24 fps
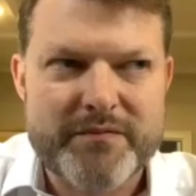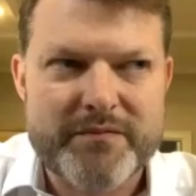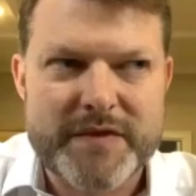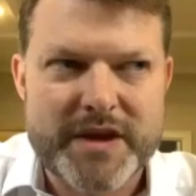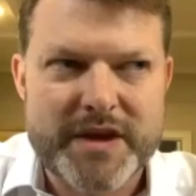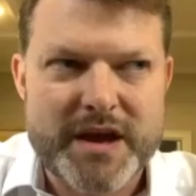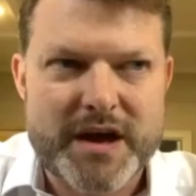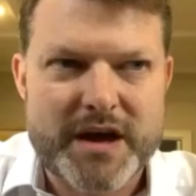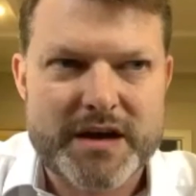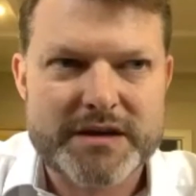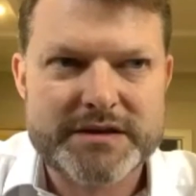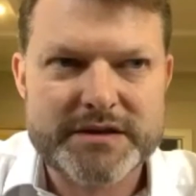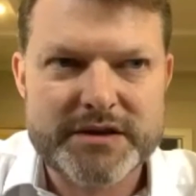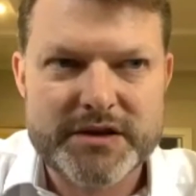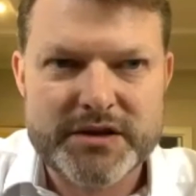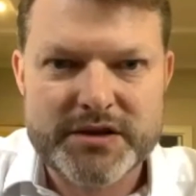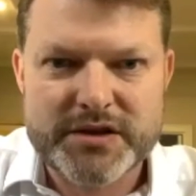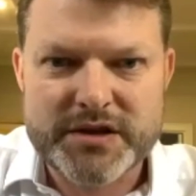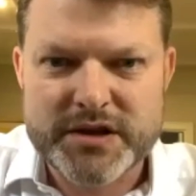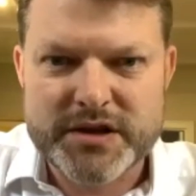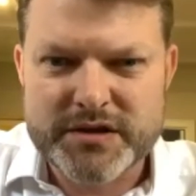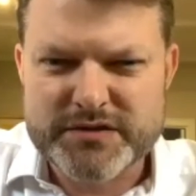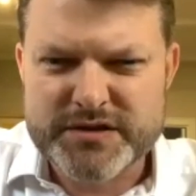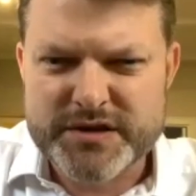Yeah, I do a
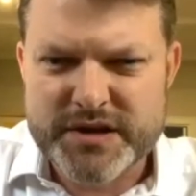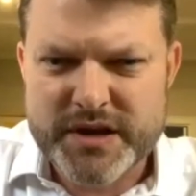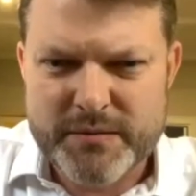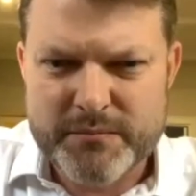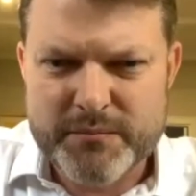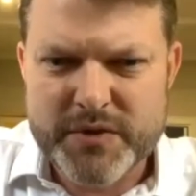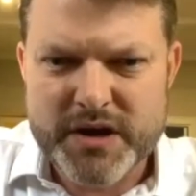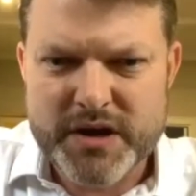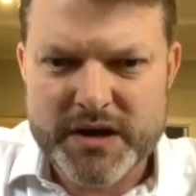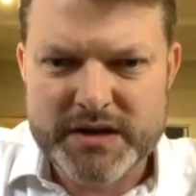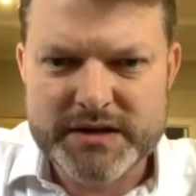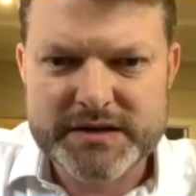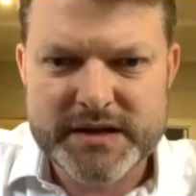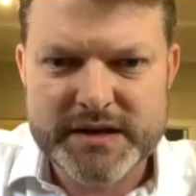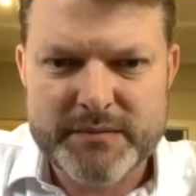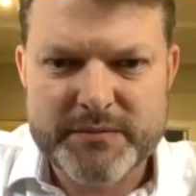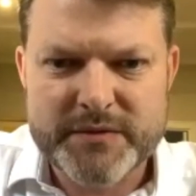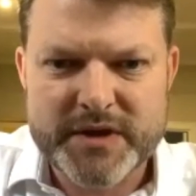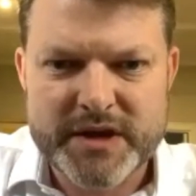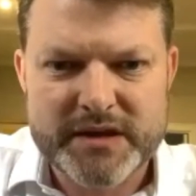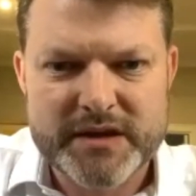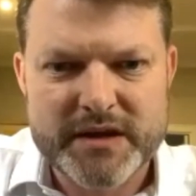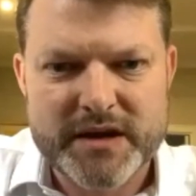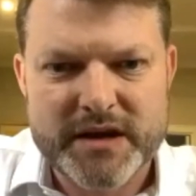huge number. It's
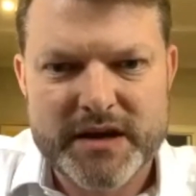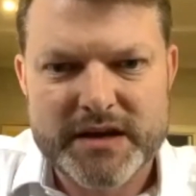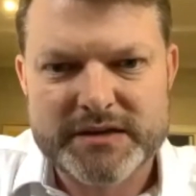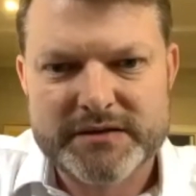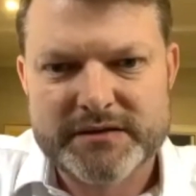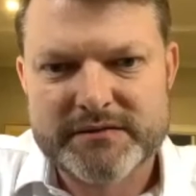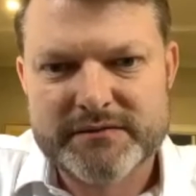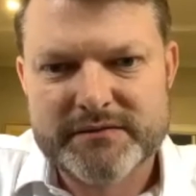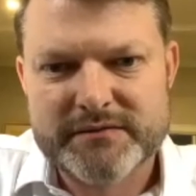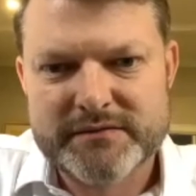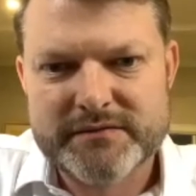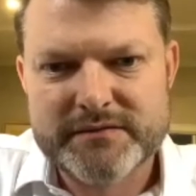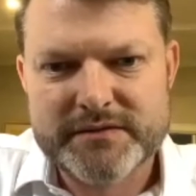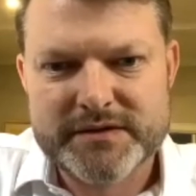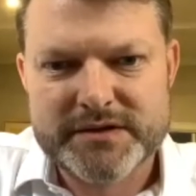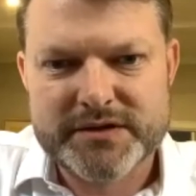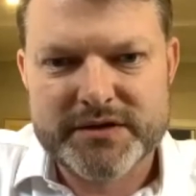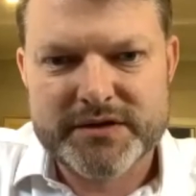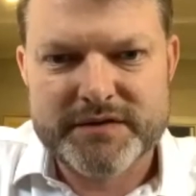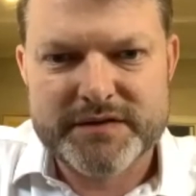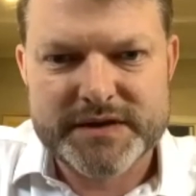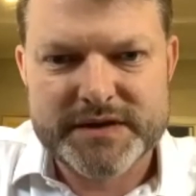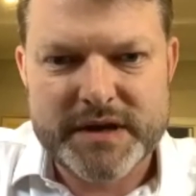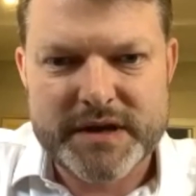something that I
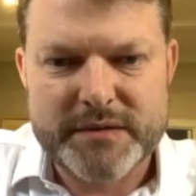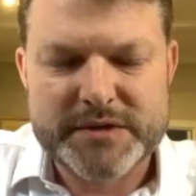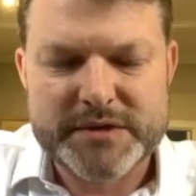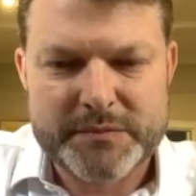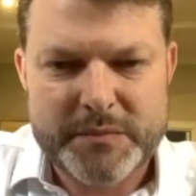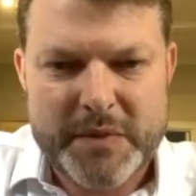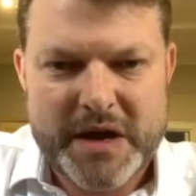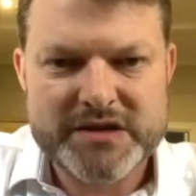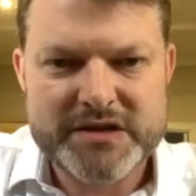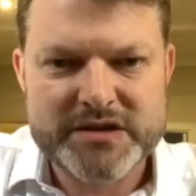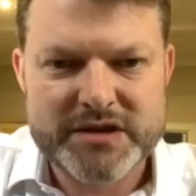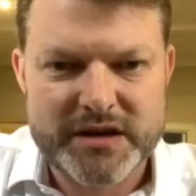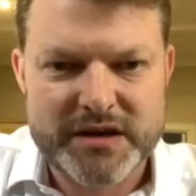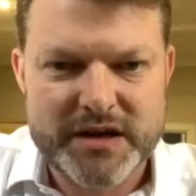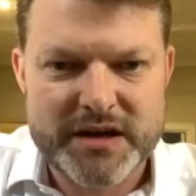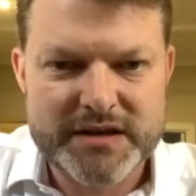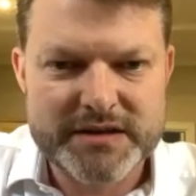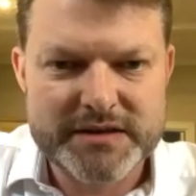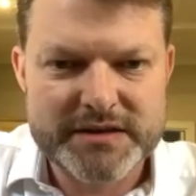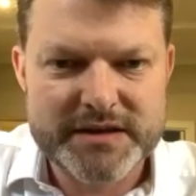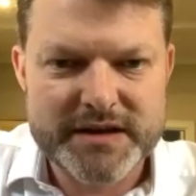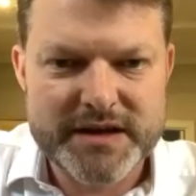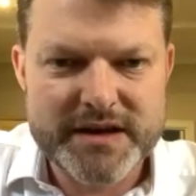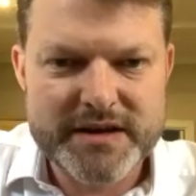sort of
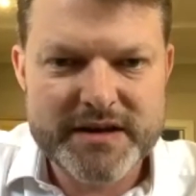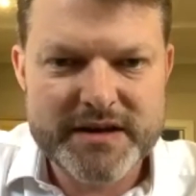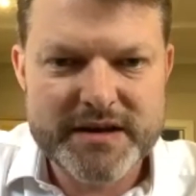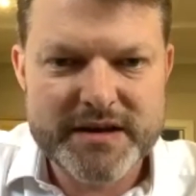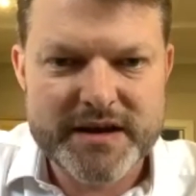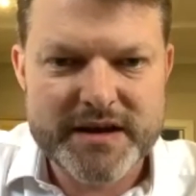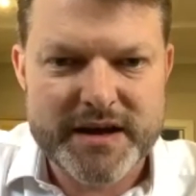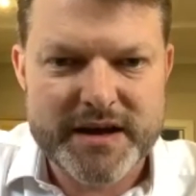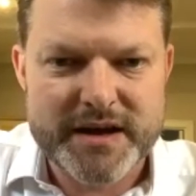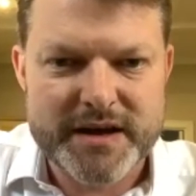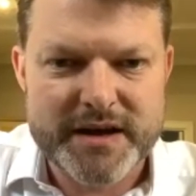subspecialize in.